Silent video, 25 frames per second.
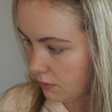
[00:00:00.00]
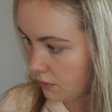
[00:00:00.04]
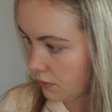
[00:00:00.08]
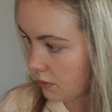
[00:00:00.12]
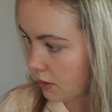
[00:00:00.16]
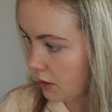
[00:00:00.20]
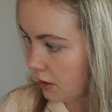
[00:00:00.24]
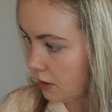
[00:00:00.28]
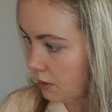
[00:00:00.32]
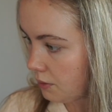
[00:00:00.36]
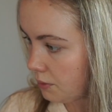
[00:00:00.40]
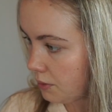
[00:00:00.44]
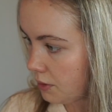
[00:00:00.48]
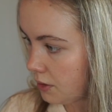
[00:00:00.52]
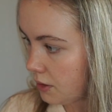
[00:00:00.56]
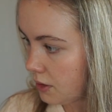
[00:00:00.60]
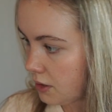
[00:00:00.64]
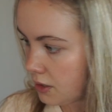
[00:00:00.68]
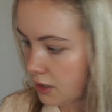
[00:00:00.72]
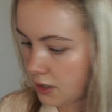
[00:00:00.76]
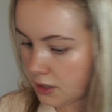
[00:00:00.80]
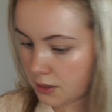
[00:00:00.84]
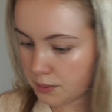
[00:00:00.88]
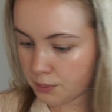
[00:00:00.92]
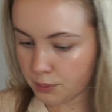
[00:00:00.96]
and I'm going to
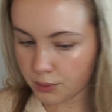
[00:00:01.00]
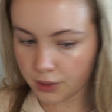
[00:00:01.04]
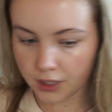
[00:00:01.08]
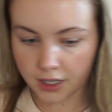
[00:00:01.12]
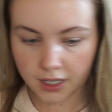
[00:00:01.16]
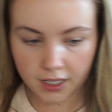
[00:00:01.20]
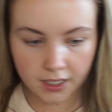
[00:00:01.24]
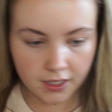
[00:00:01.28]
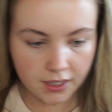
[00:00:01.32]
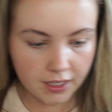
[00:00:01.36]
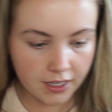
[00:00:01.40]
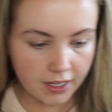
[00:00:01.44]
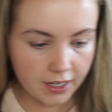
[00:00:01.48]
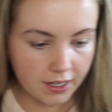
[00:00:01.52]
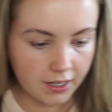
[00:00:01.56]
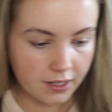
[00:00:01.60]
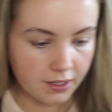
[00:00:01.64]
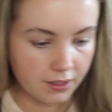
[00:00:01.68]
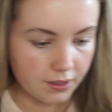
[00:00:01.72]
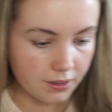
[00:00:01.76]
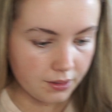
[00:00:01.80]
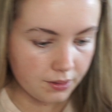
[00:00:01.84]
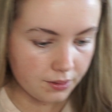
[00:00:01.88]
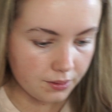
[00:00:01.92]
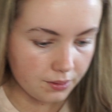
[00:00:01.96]
spray that
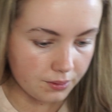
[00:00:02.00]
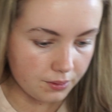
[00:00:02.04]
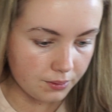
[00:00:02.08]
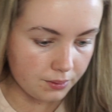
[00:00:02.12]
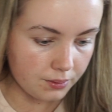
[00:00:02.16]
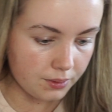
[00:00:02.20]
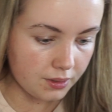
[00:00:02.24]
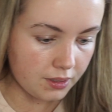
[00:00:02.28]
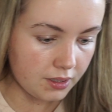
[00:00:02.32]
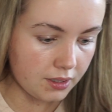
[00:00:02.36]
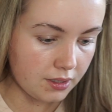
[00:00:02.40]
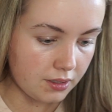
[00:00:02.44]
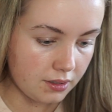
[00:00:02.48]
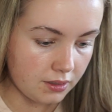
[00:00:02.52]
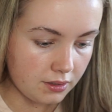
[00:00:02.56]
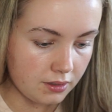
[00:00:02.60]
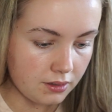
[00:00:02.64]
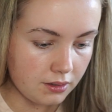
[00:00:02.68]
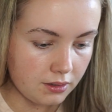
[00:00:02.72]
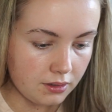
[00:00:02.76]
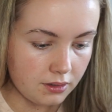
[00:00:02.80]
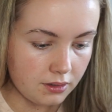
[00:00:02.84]
with,